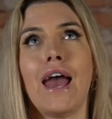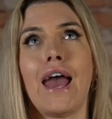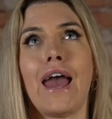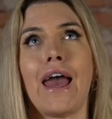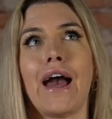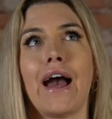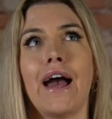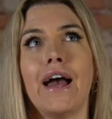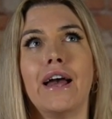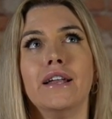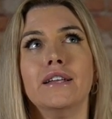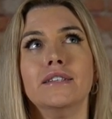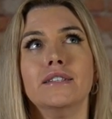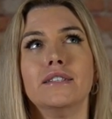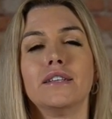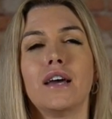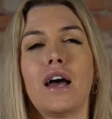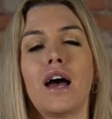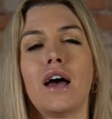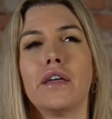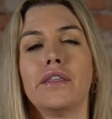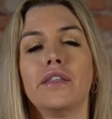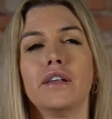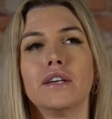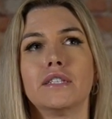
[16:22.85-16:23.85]
And
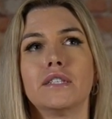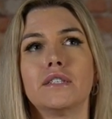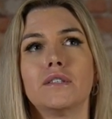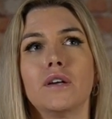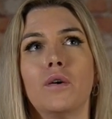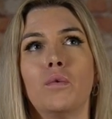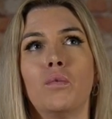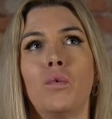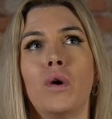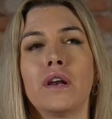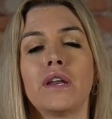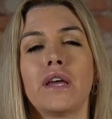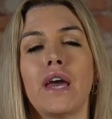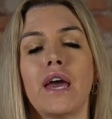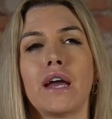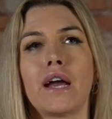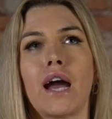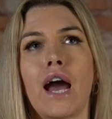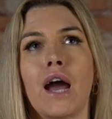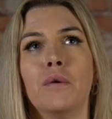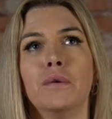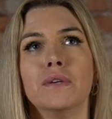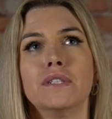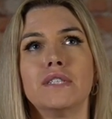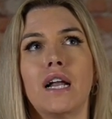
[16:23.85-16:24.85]
uh, this one gay
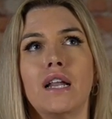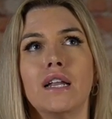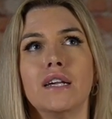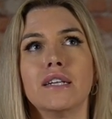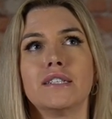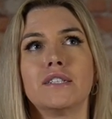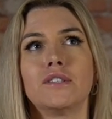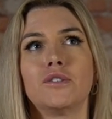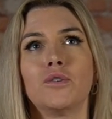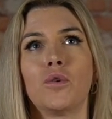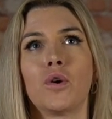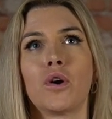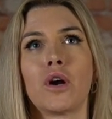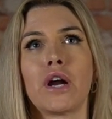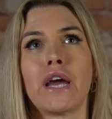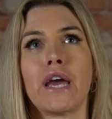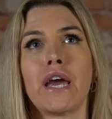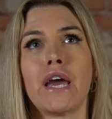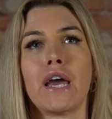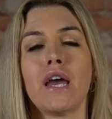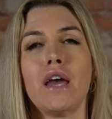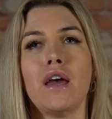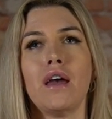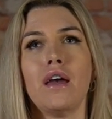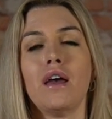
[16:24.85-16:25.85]
guy was telling a
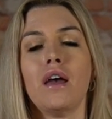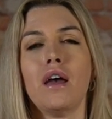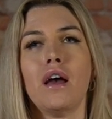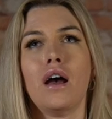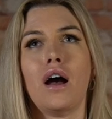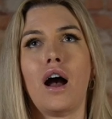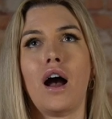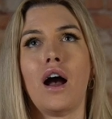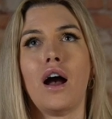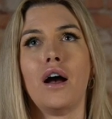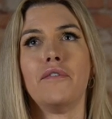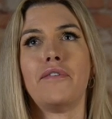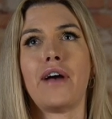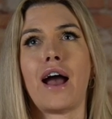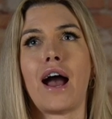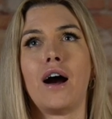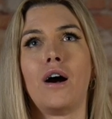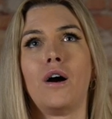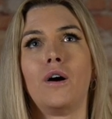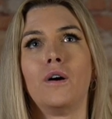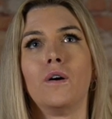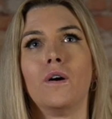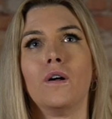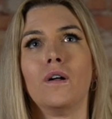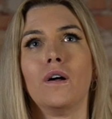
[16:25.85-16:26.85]
story of
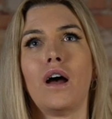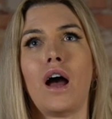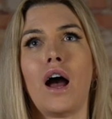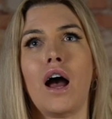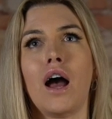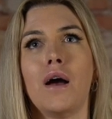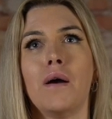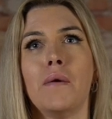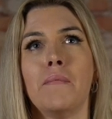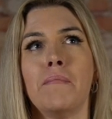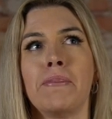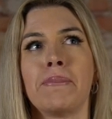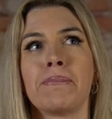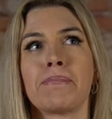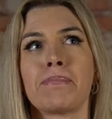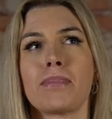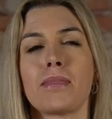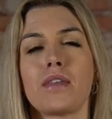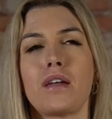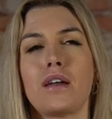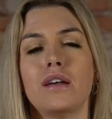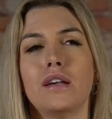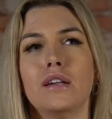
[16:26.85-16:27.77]
how um,